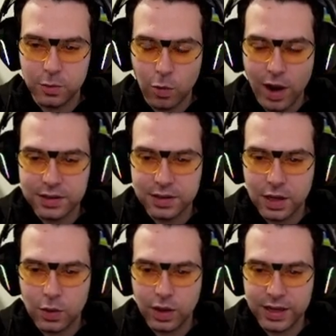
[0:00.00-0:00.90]
Right
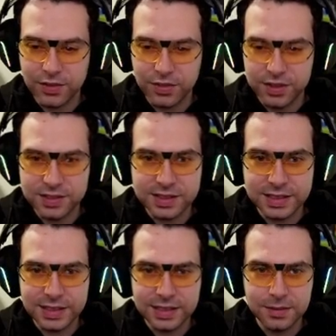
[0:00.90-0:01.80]
now I have this
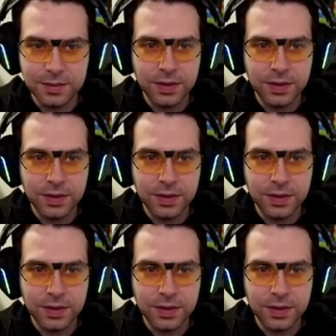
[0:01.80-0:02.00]
gear,